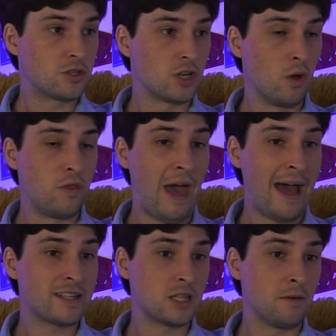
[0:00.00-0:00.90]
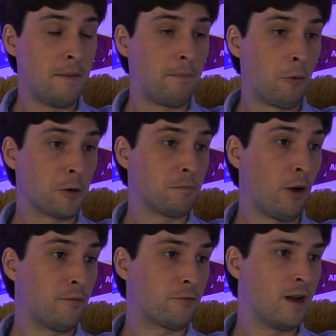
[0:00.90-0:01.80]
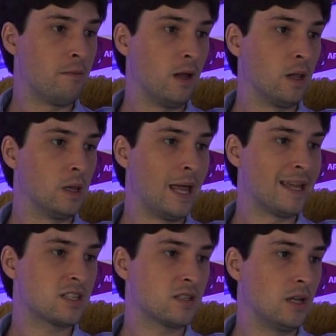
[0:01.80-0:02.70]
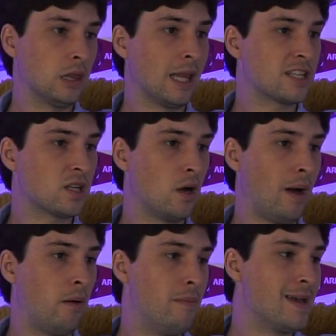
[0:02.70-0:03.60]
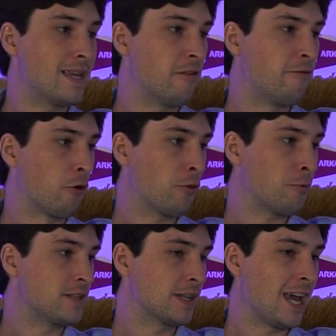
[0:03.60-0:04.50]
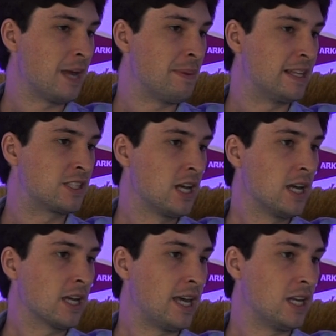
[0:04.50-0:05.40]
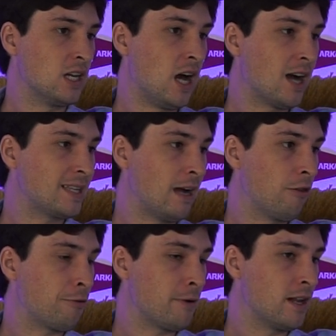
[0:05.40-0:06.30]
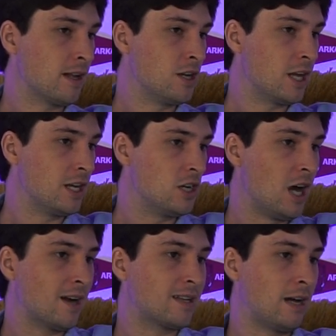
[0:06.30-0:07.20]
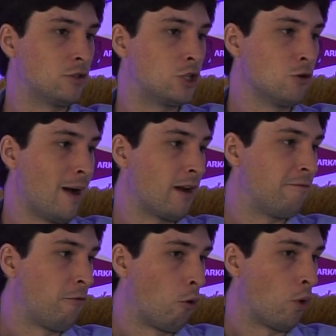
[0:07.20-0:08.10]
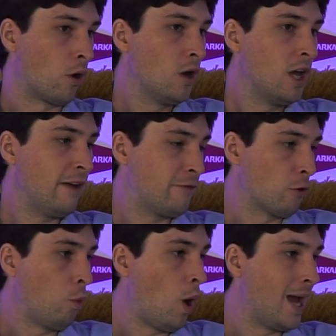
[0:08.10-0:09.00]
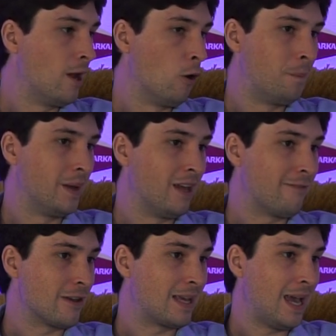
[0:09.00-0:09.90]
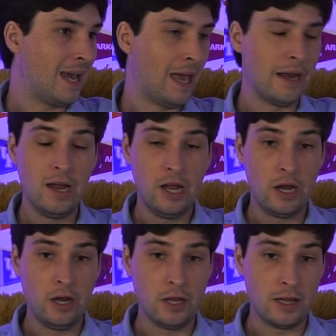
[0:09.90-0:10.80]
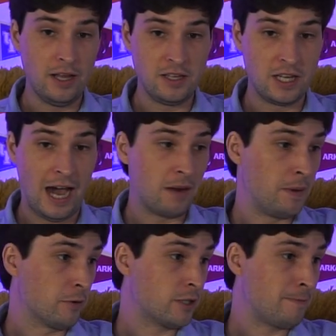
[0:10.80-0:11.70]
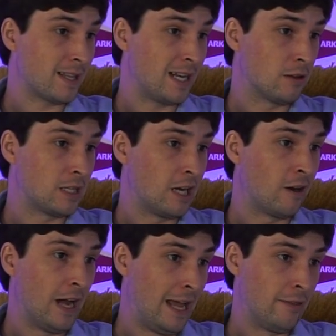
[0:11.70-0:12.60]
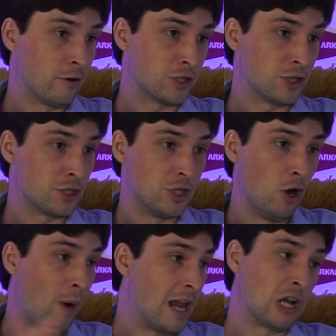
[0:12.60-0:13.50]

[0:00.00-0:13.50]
So that's the important part for him. Less so about making 4 threes a game. It's, can you knock down 3? Can you knock down 2 out of 4 if you're wide open? If you can, you got to be respected out there, and there's just no way to